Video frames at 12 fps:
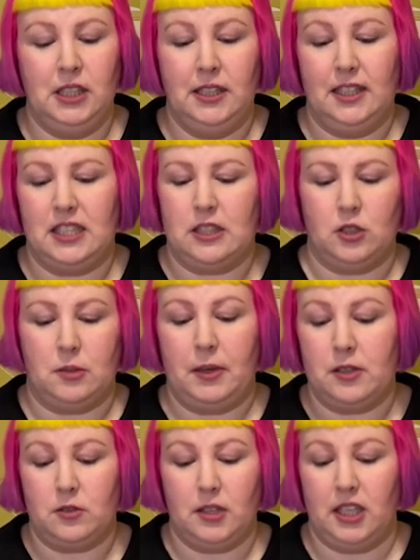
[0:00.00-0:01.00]
it's a sort of
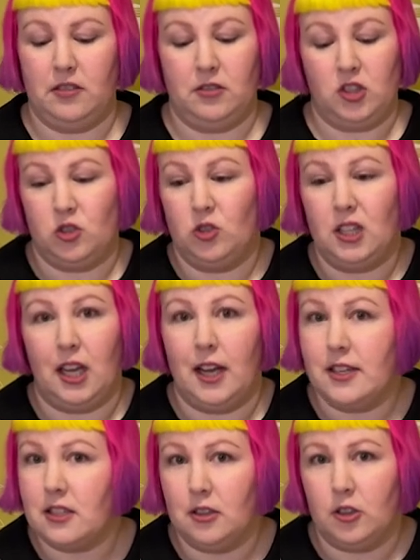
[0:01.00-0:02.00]
puzzle that should
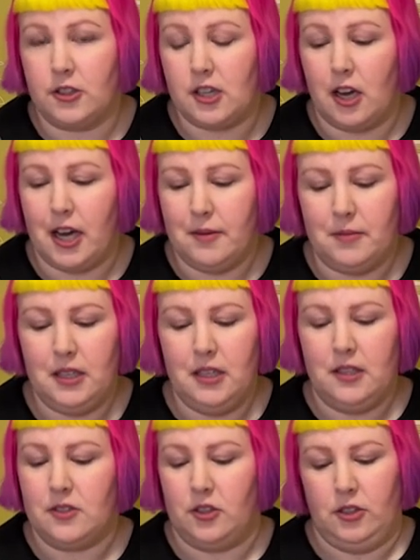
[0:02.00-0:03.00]
last a long time.
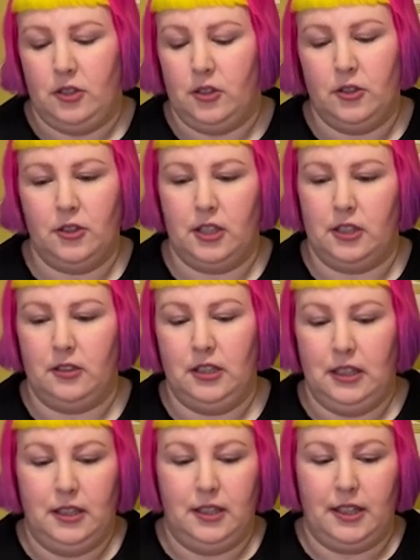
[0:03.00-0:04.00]
So, you know, you can
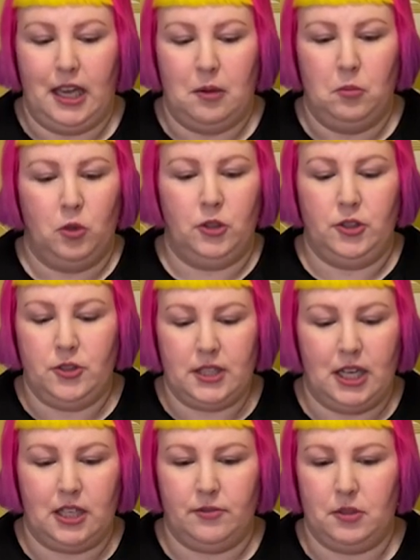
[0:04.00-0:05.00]
get more use
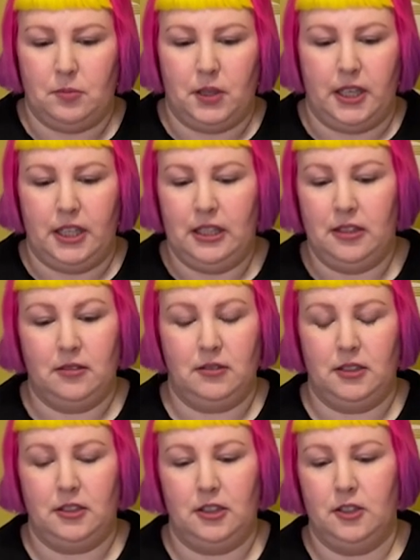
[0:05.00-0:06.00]
out of it by,
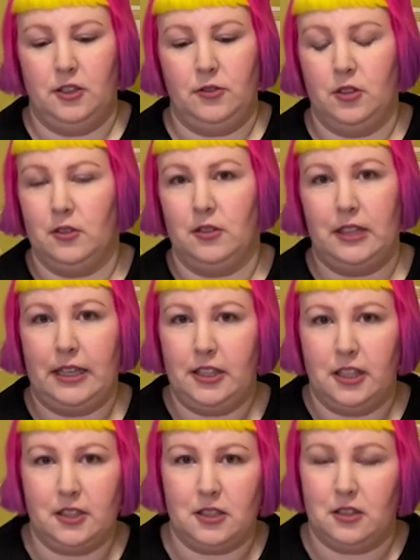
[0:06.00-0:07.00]
you know, if you're
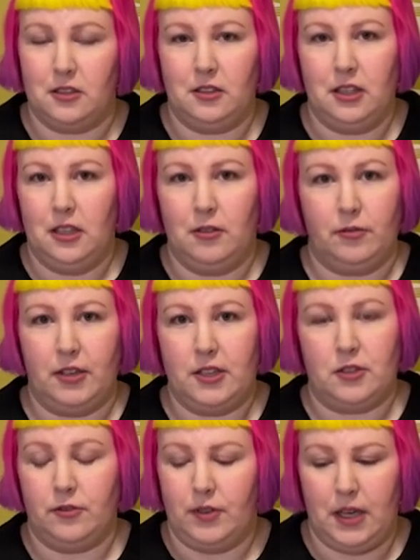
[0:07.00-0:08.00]
lending it to friends
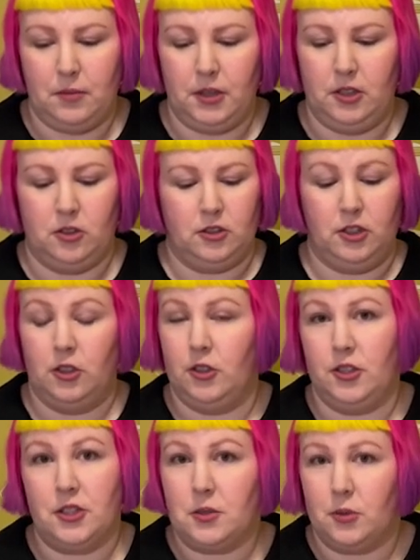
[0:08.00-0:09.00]
or family, or, you know,
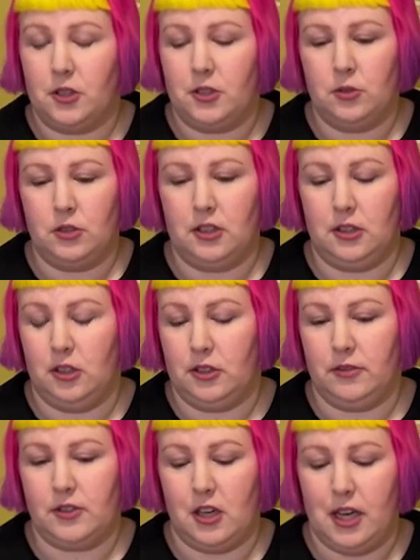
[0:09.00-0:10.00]
you just want to do it a lot
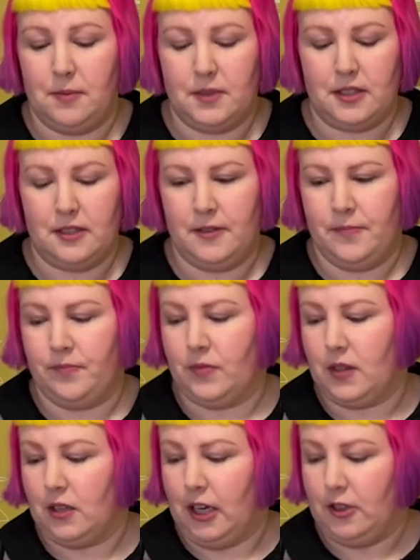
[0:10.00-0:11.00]
of times.
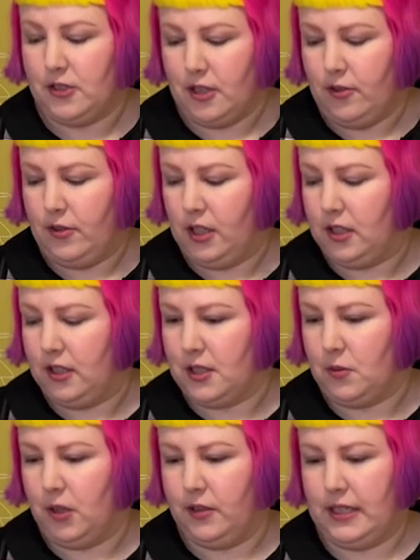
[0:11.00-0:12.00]
I also think as
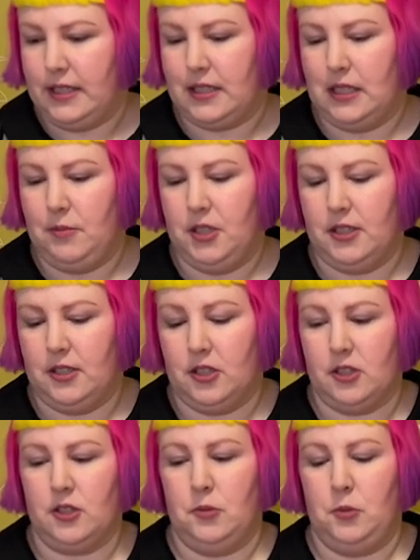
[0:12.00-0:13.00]
well, these images are
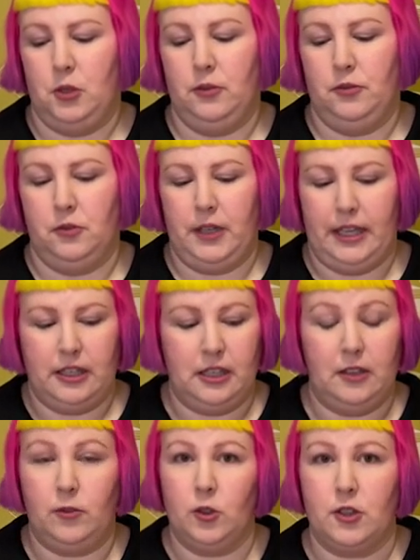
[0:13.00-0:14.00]
just so beautiful that
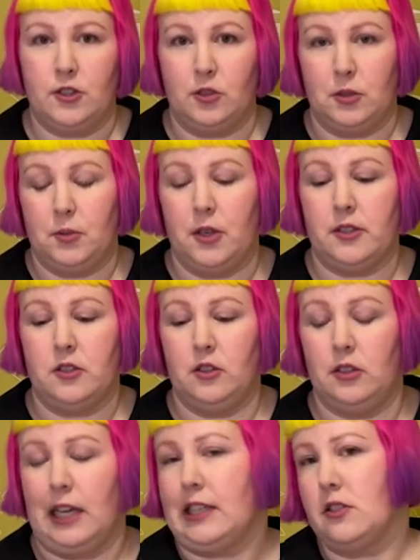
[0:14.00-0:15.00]
if you're the sort of person who
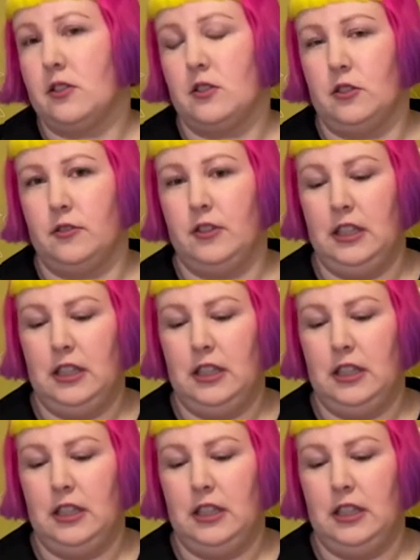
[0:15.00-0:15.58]
likes to sort of